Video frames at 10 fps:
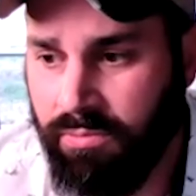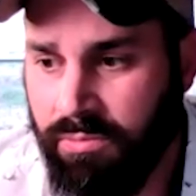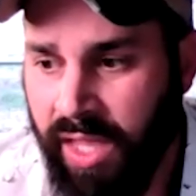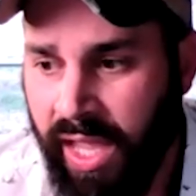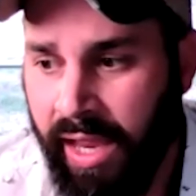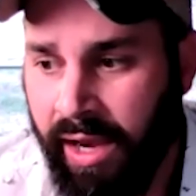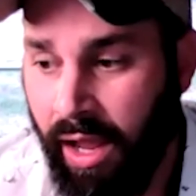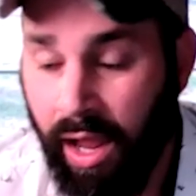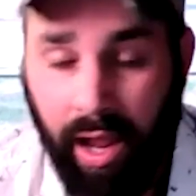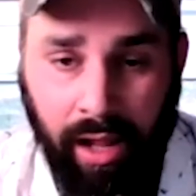that
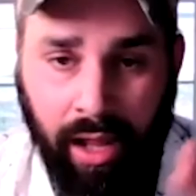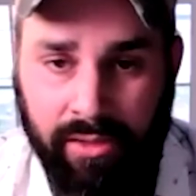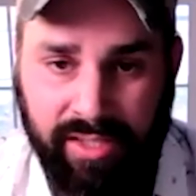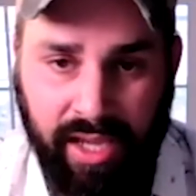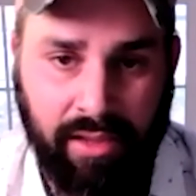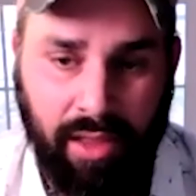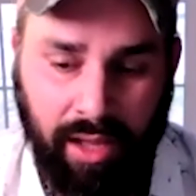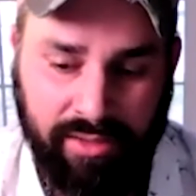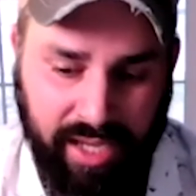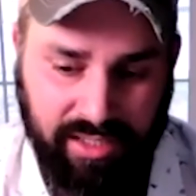I'll
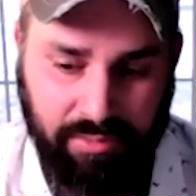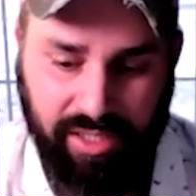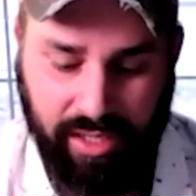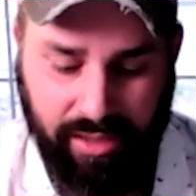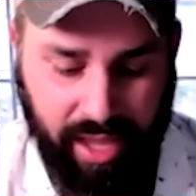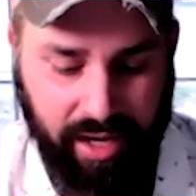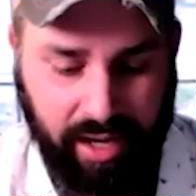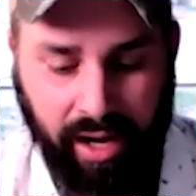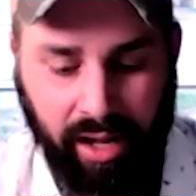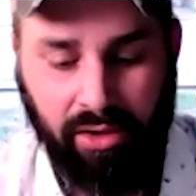take something like that and
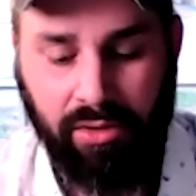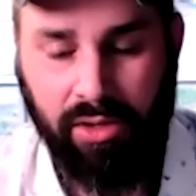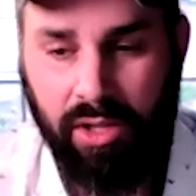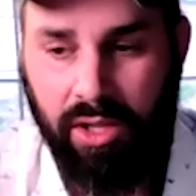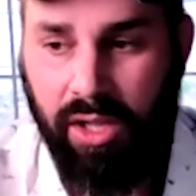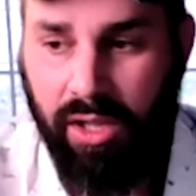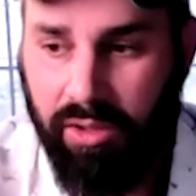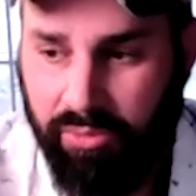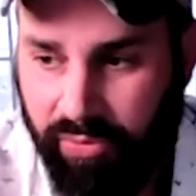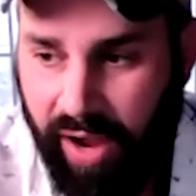I'll
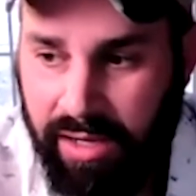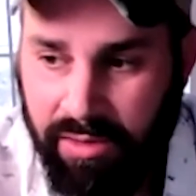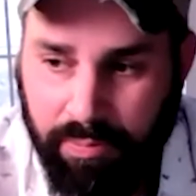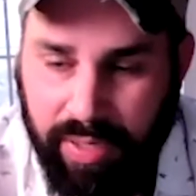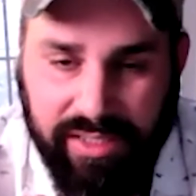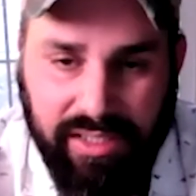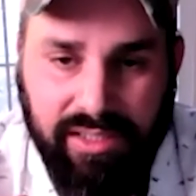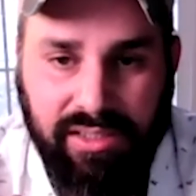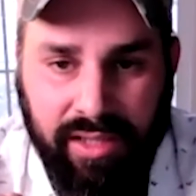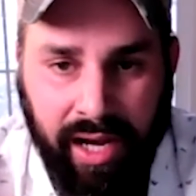find
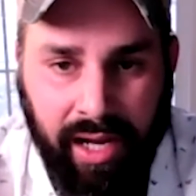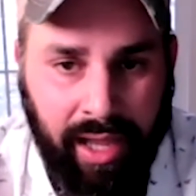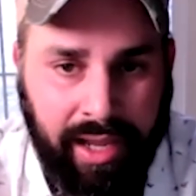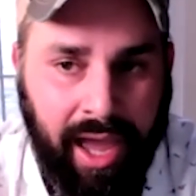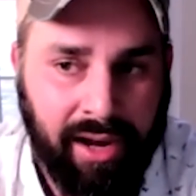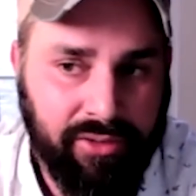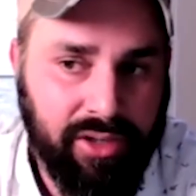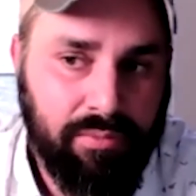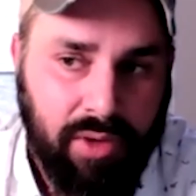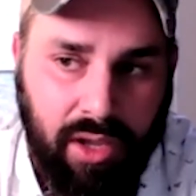pieces that I like out of it
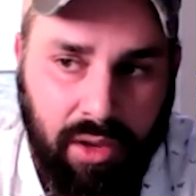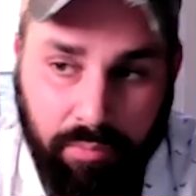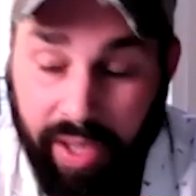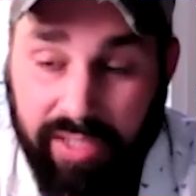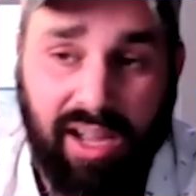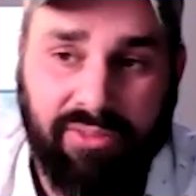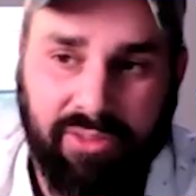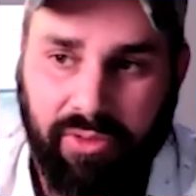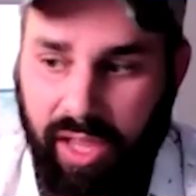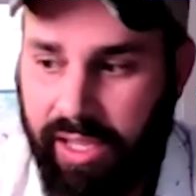based off
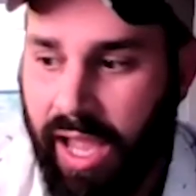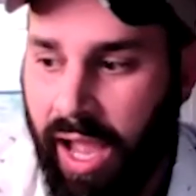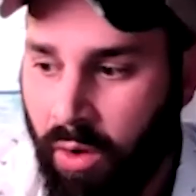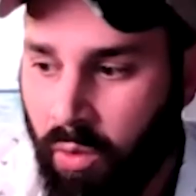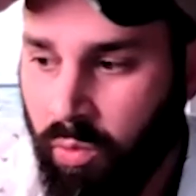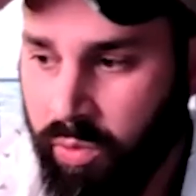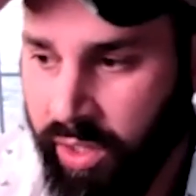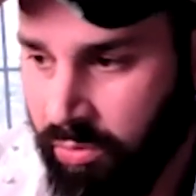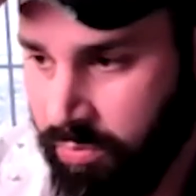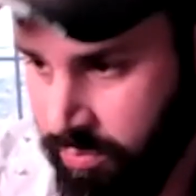of like how,
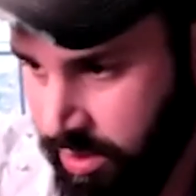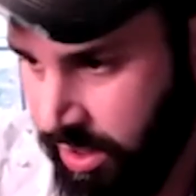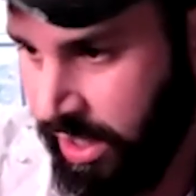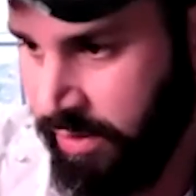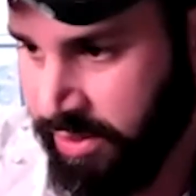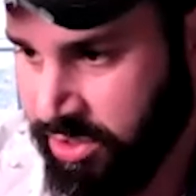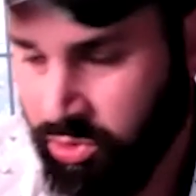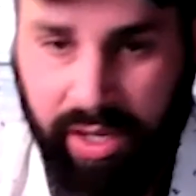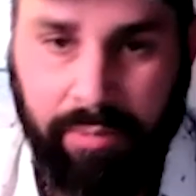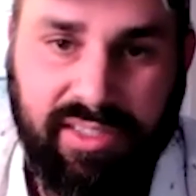in the
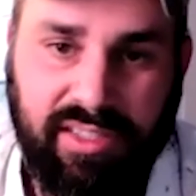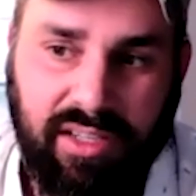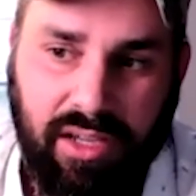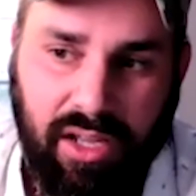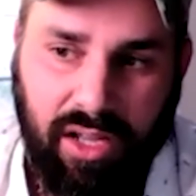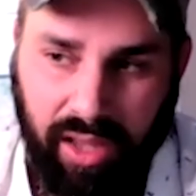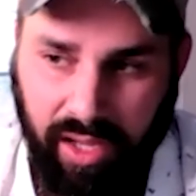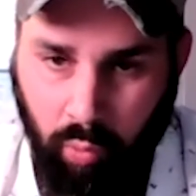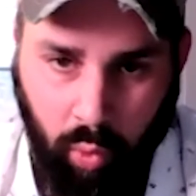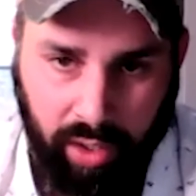script, like
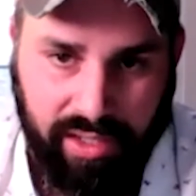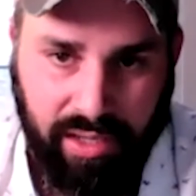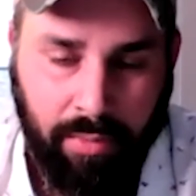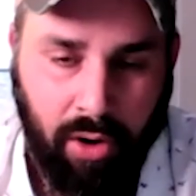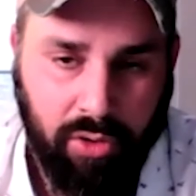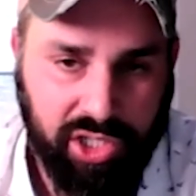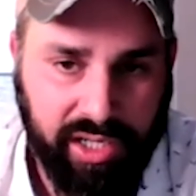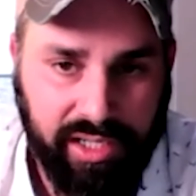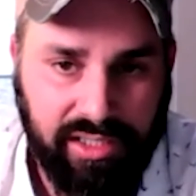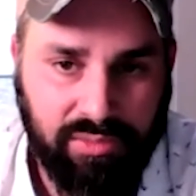what the emotion
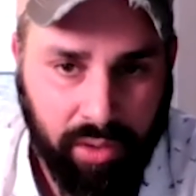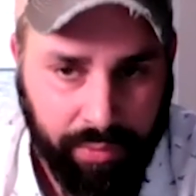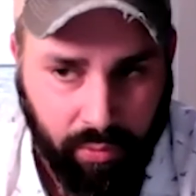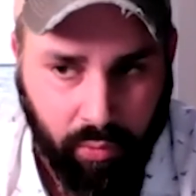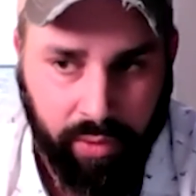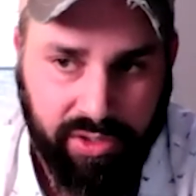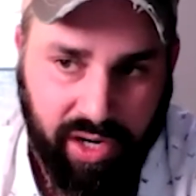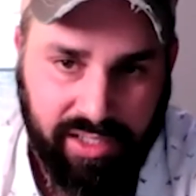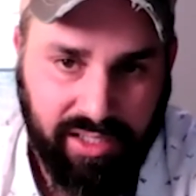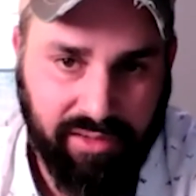is, what are we
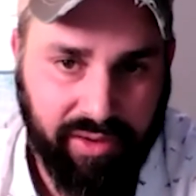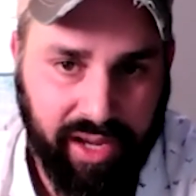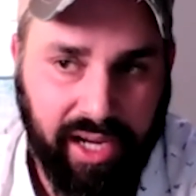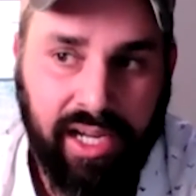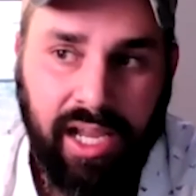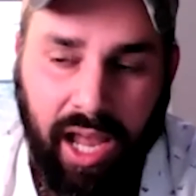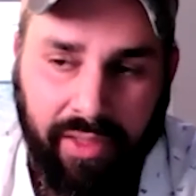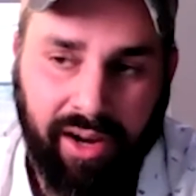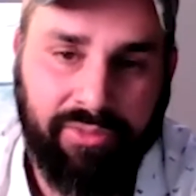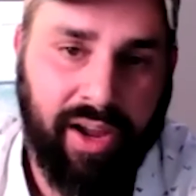trying to convey, and then
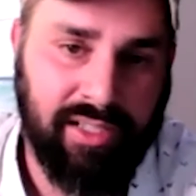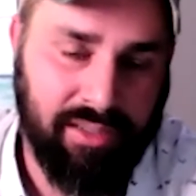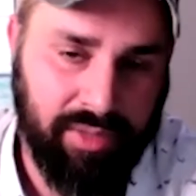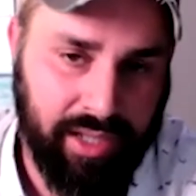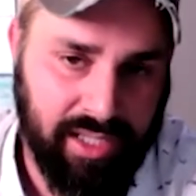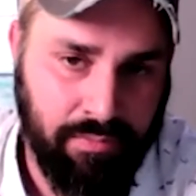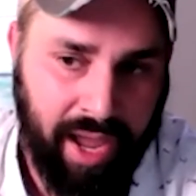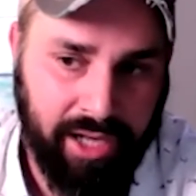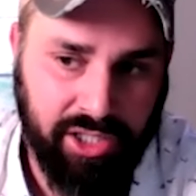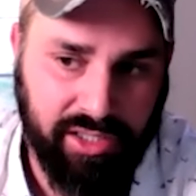I'll find something that's
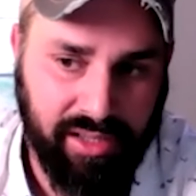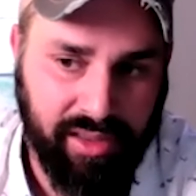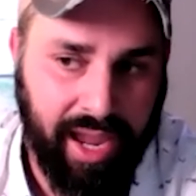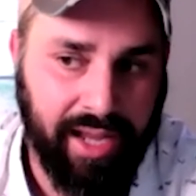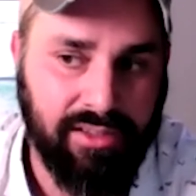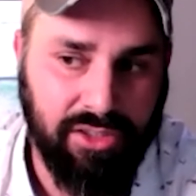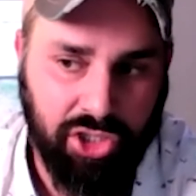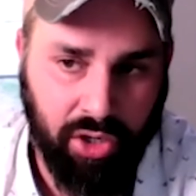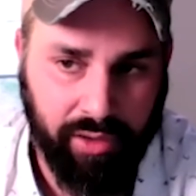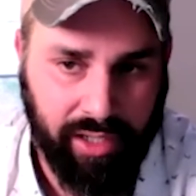matching to that to
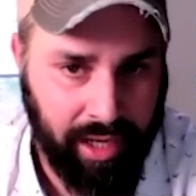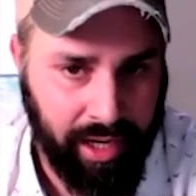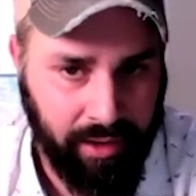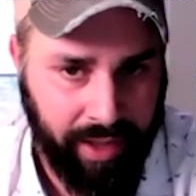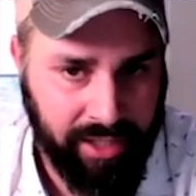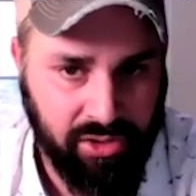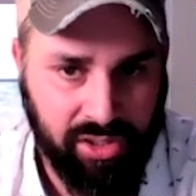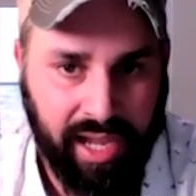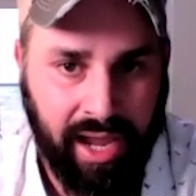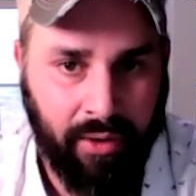show the client. And that's
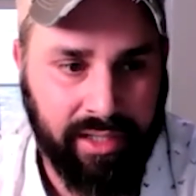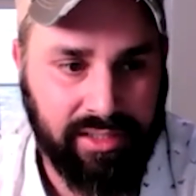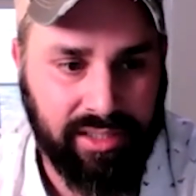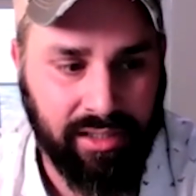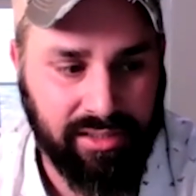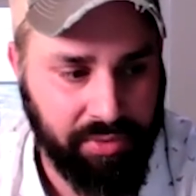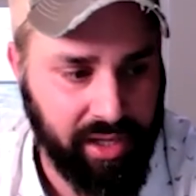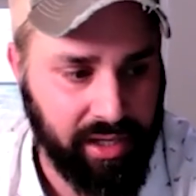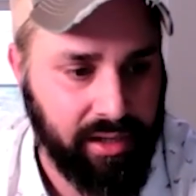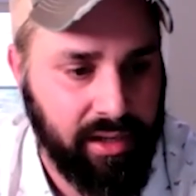usually how I sell
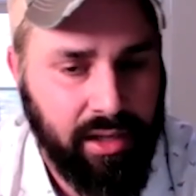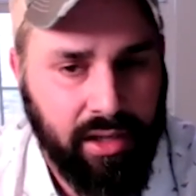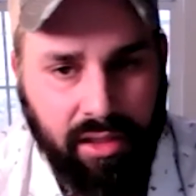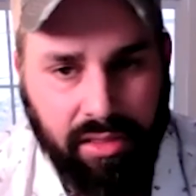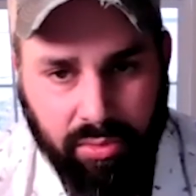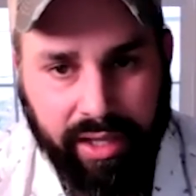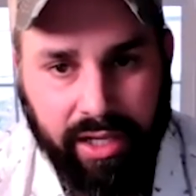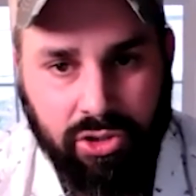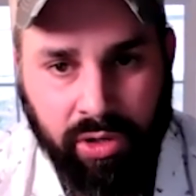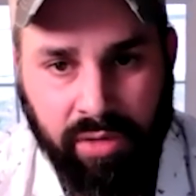something through like a
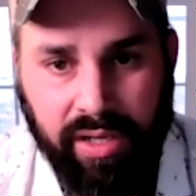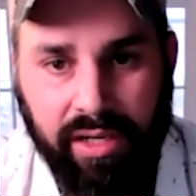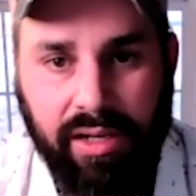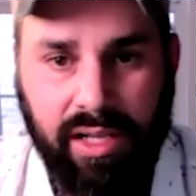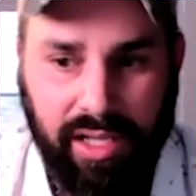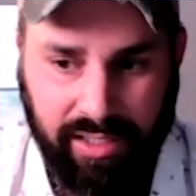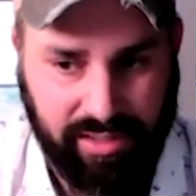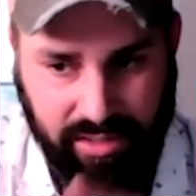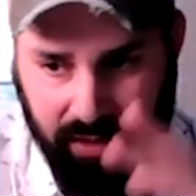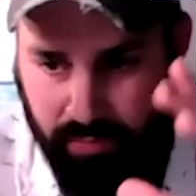treatment, is